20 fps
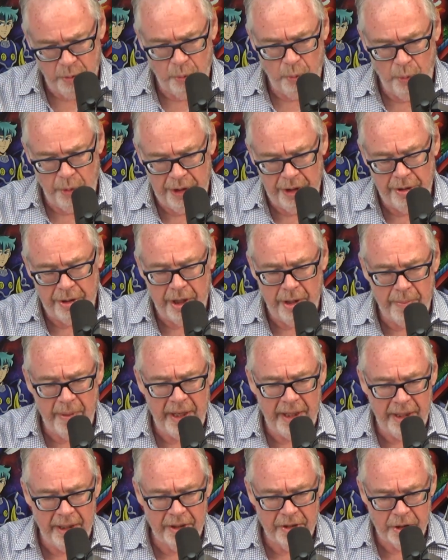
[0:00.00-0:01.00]
real
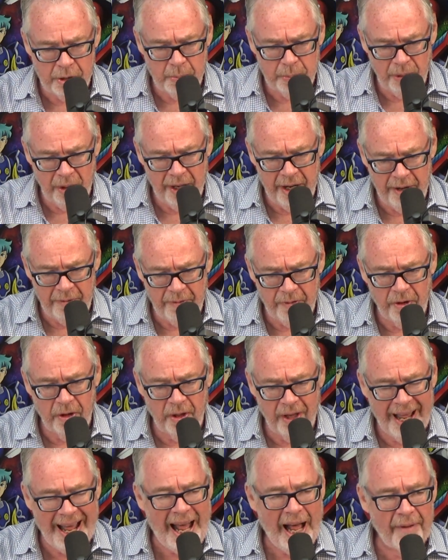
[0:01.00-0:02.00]
comedians play for
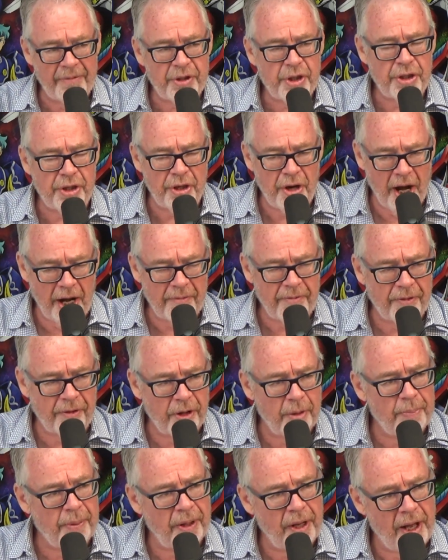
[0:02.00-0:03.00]
laughs, not
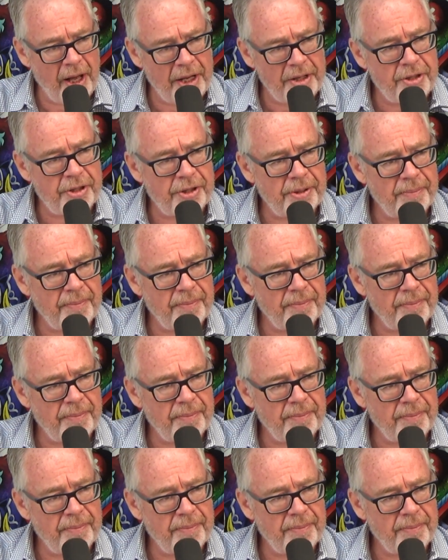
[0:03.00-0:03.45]
for applause.